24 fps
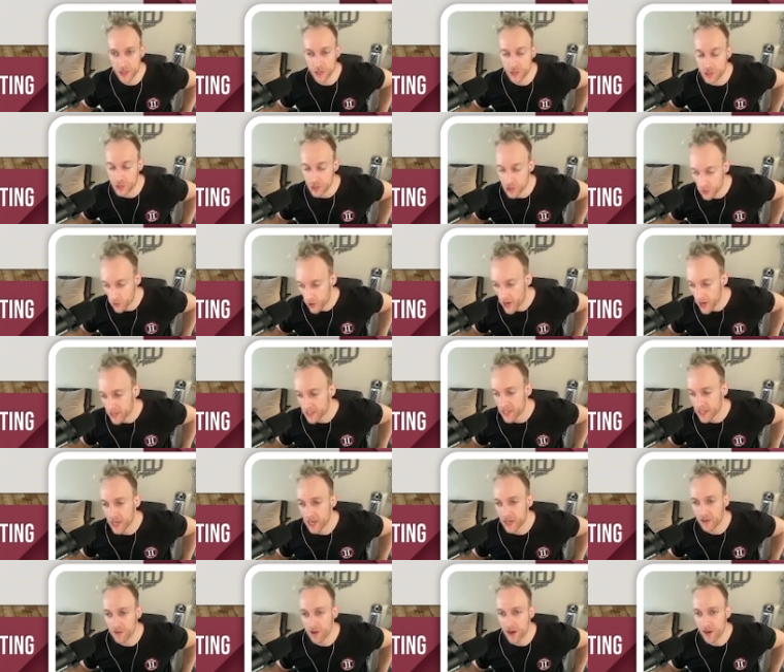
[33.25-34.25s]
Do I
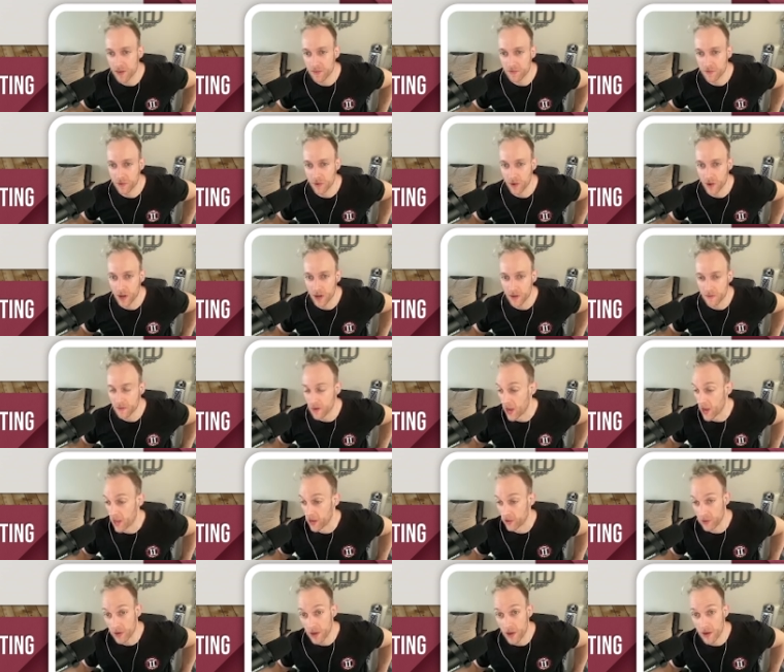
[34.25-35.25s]
take credit for it?
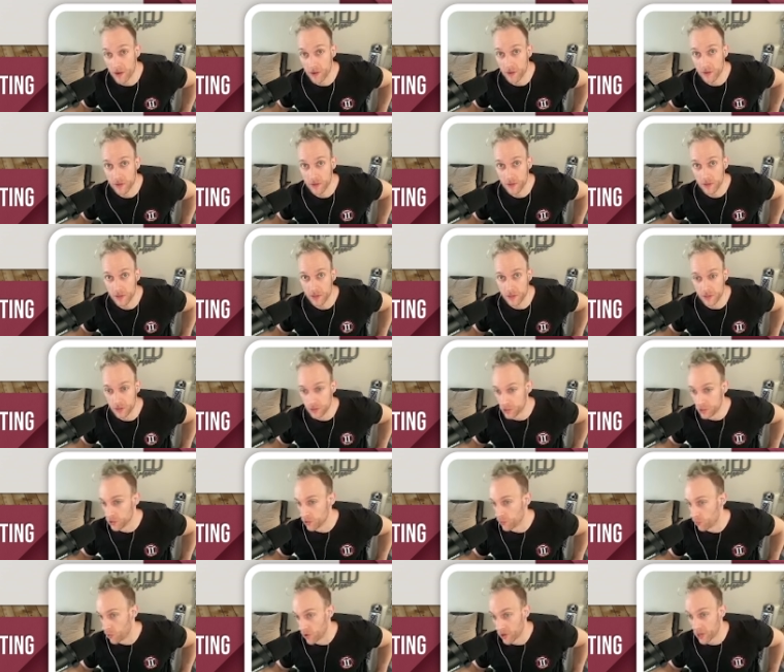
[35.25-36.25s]
I don't know. Do
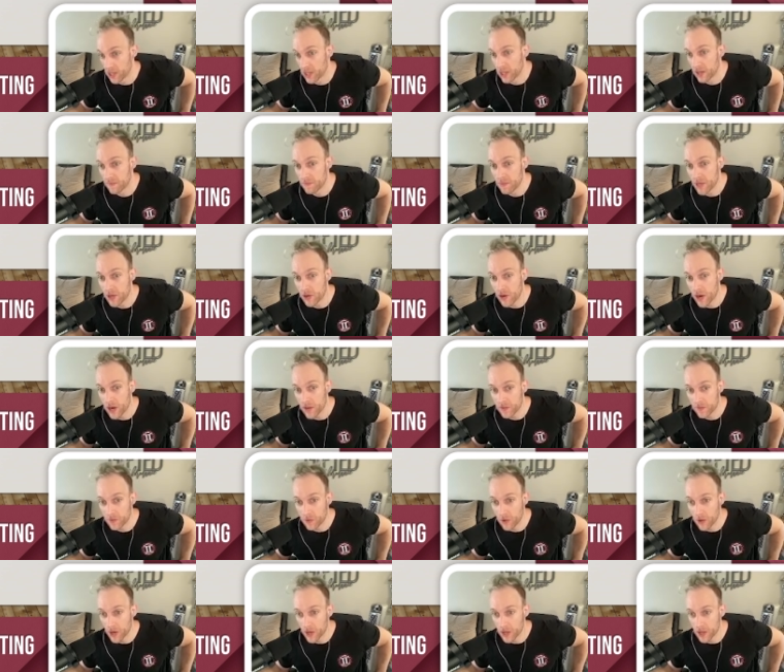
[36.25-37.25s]
you want to give me credit
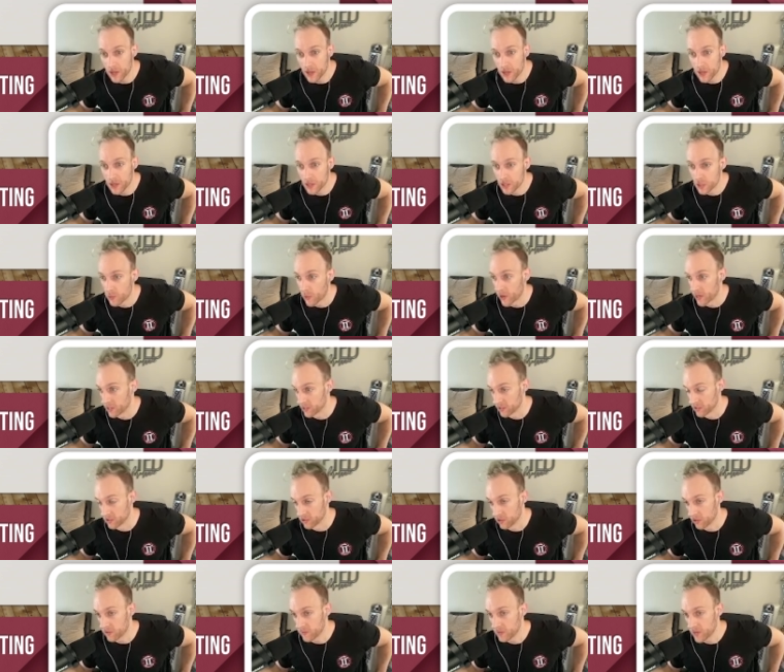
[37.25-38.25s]
for it? Do I
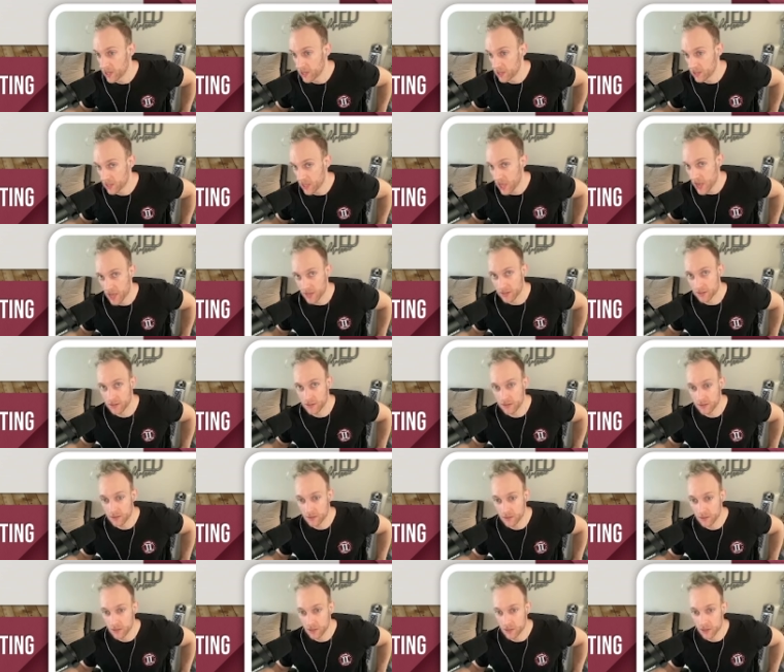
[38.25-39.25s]
deserve it? Yes.
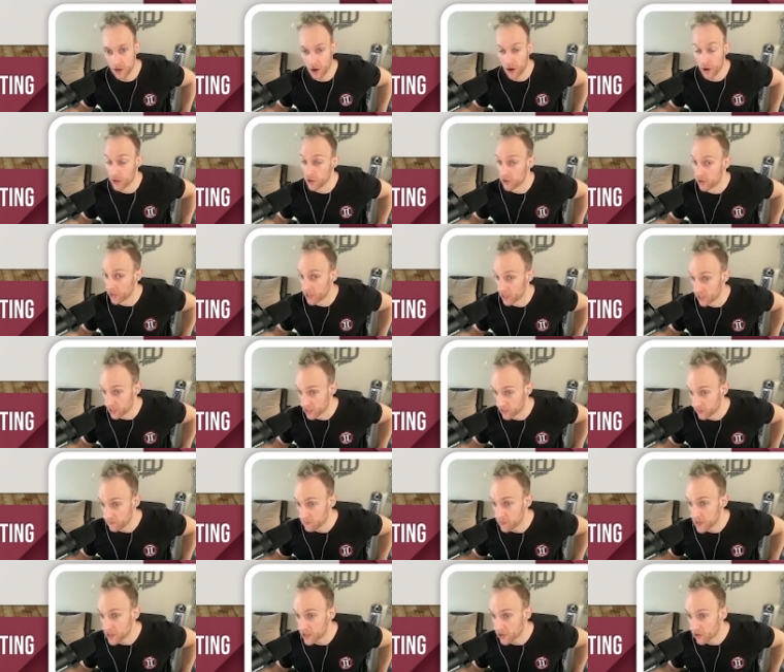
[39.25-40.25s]
Are you going to
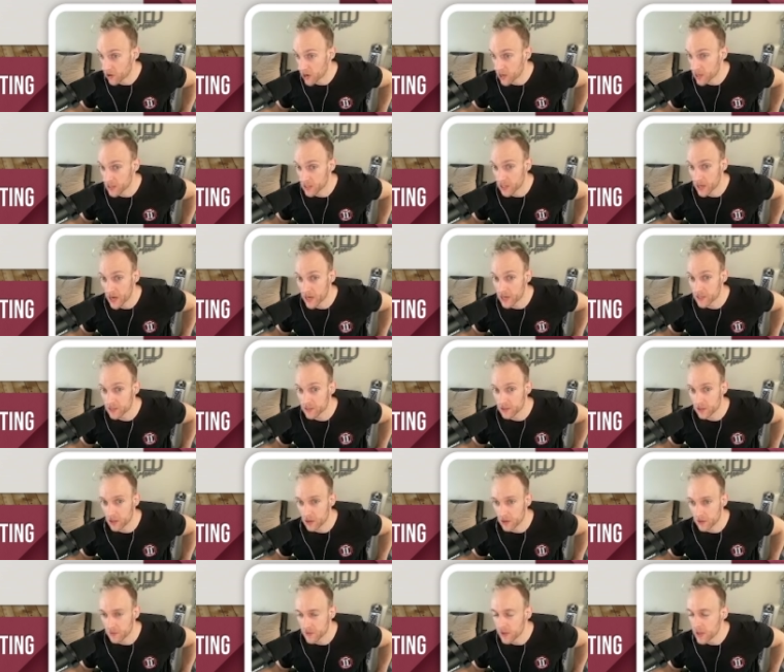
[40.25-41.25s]
give me the credit that I
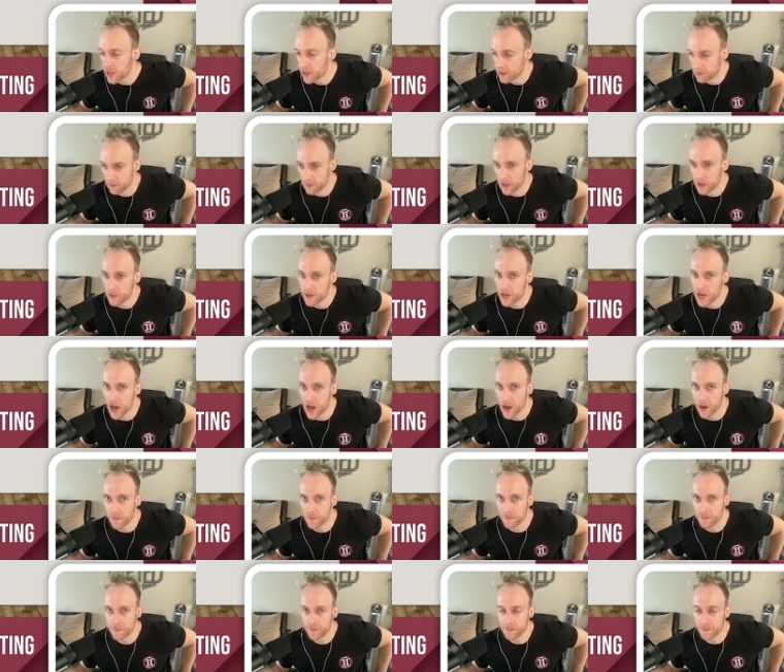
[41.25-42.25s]
deserve? Maybe
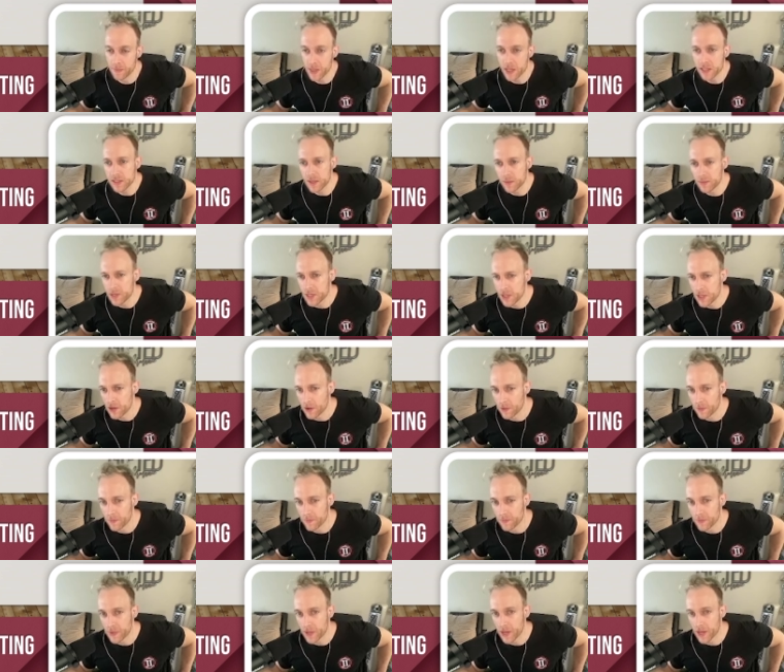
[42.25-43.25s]
not. That's up to you,
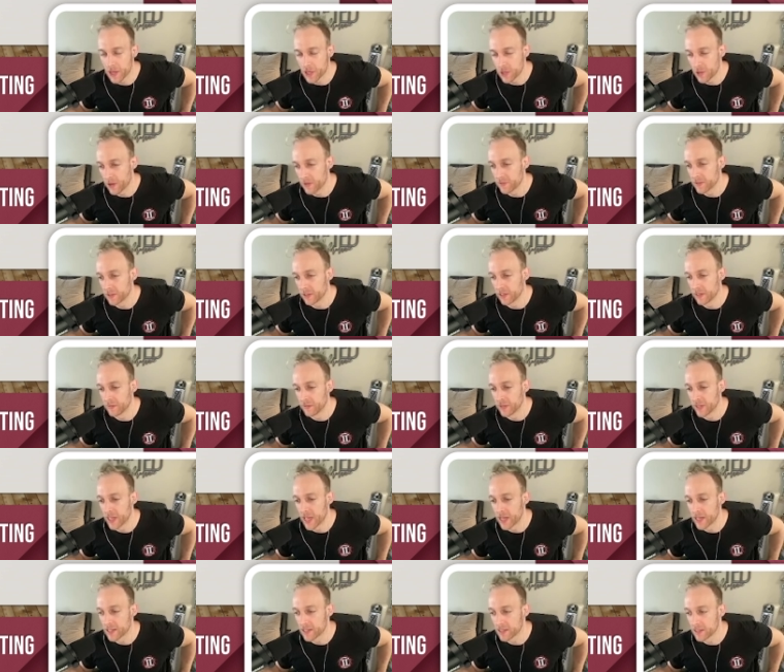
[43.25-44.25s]
and you have to live with
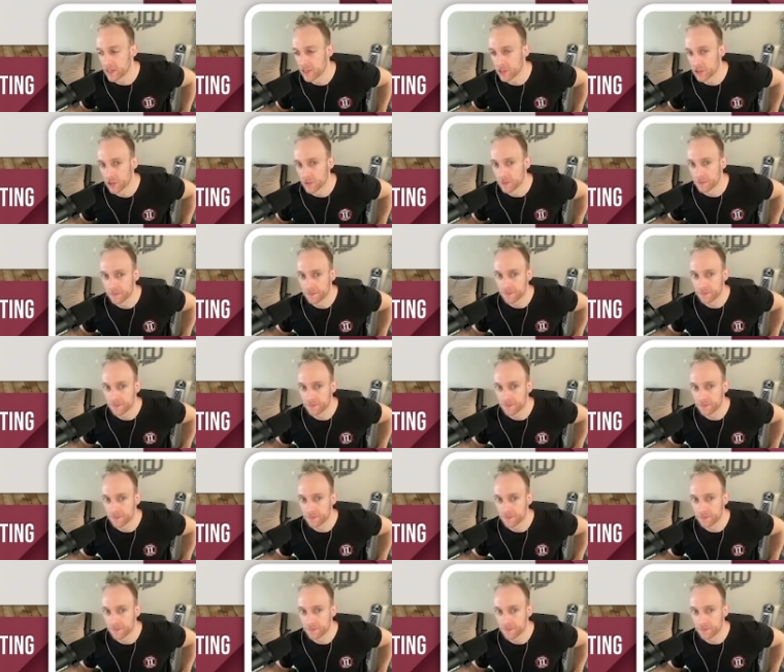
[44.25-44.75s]
that decision.